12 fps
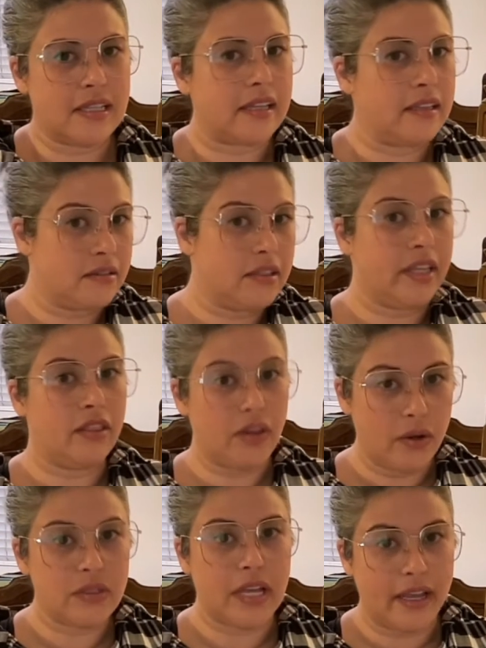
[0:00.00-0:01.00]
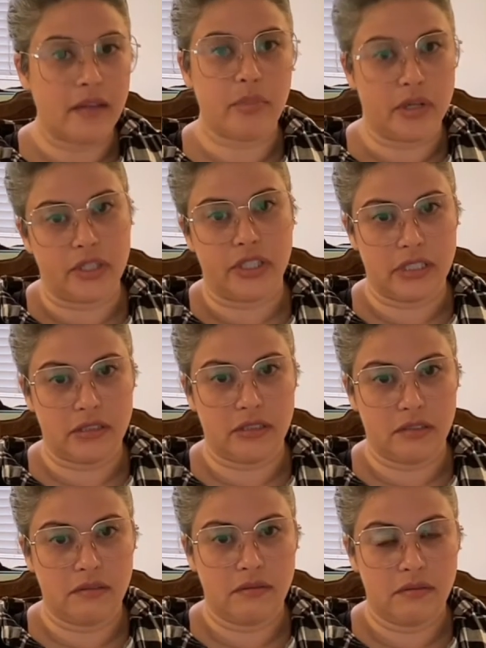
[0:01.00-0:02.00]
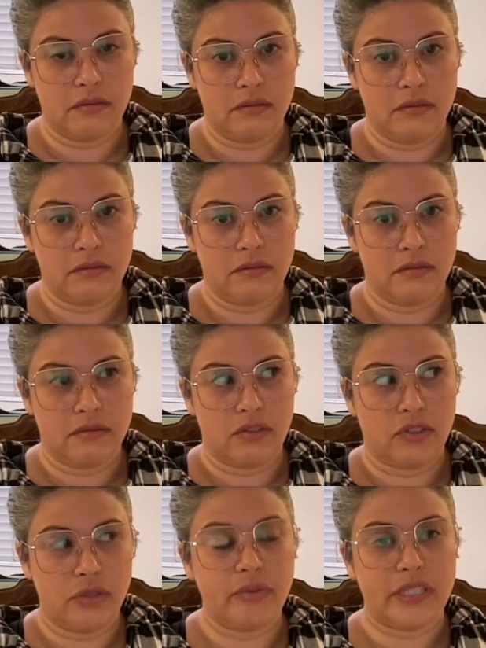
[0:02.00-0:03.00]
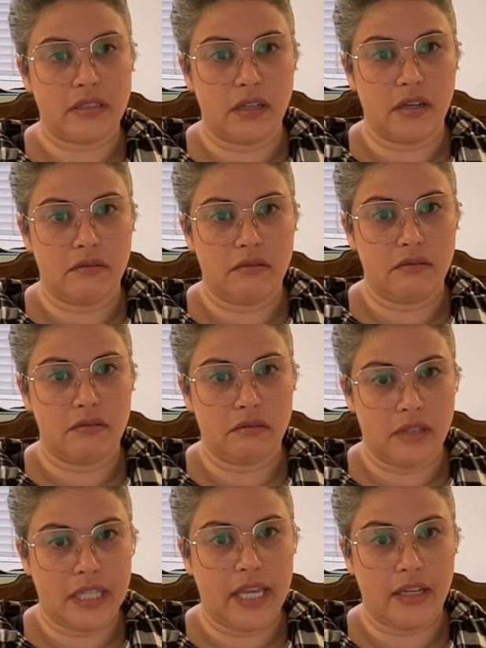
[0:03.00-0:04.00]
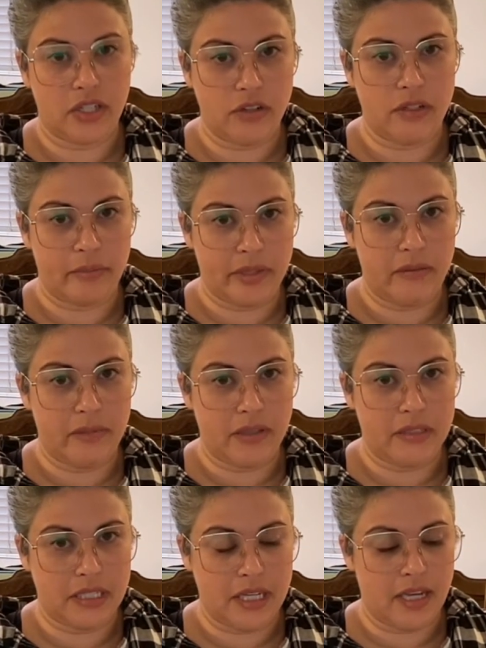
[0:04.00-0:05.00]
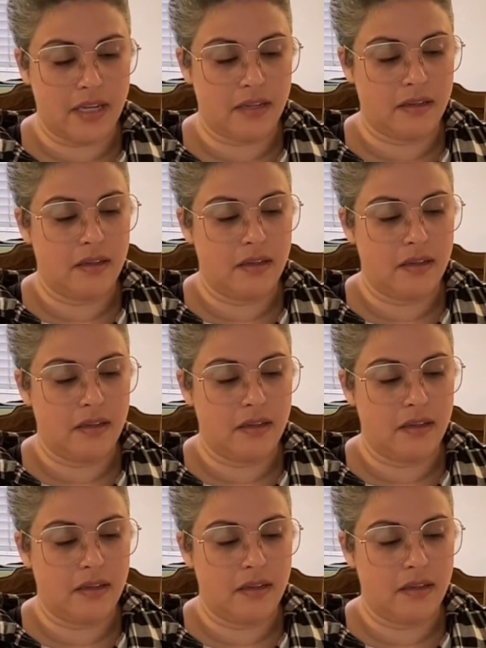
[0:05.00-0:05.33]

Like literally those I had purchased 2 weeks ago, and they showed up in the mail today.